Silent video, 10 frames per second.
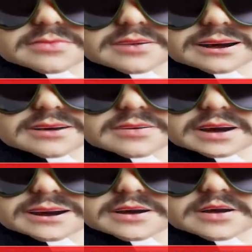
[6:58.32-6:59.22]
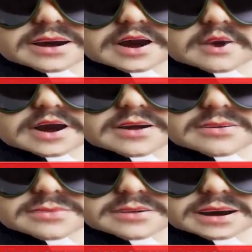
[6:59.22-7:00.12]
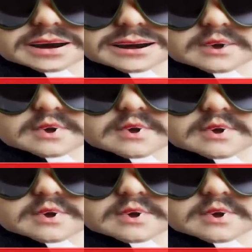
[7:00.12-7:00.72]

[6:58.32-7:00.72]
And, uh, you know, they're, uh,